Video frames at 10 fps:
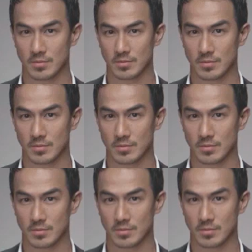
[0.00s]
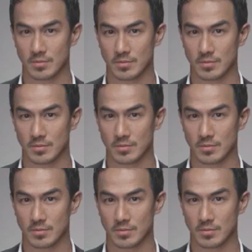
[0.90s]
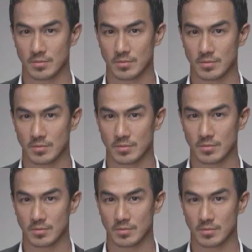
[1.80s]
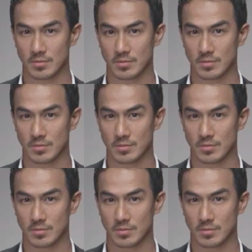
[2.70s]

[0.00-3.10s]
[no speech]